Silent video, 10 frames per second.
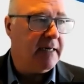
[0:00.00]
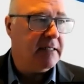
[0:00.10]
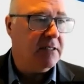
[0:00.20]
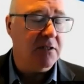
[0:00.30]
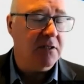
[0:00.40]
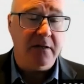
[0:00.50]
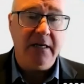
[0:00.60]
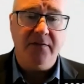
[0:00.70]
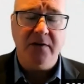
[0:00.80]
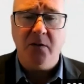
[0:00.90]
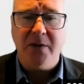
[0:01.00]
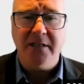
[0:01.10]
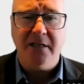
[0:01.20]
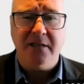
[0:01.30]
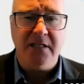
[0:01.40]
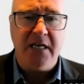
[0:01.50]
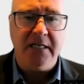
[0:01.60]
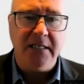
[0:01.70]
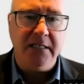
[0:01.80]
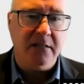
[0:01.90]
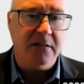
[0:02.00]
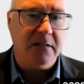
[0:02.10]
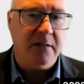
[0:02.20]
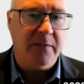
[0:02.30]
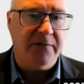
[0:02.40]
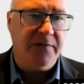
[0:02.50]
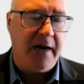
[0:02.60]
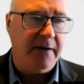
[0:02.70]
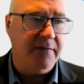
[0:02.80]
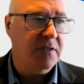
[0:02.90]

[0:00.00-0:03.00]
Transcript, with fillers: because your even your one year GICs are just above five.